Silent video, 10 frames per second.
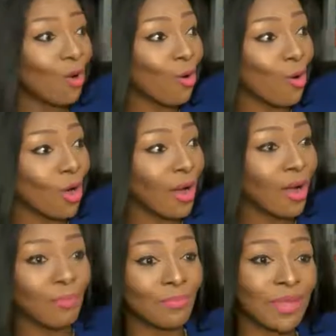or
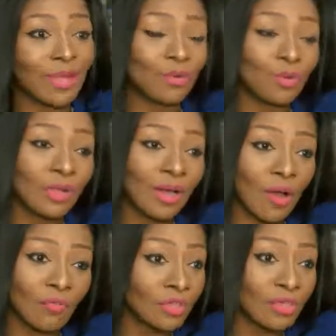Enugu that
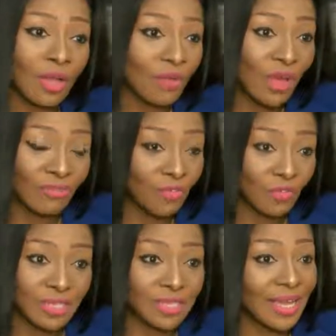covers 5
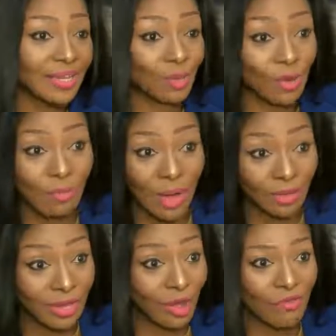different states, or
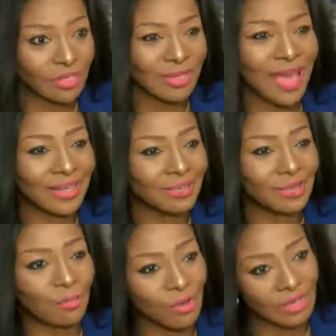Ibadan that covers X
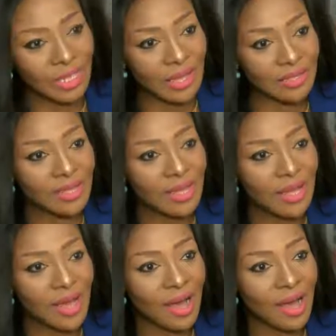number of states.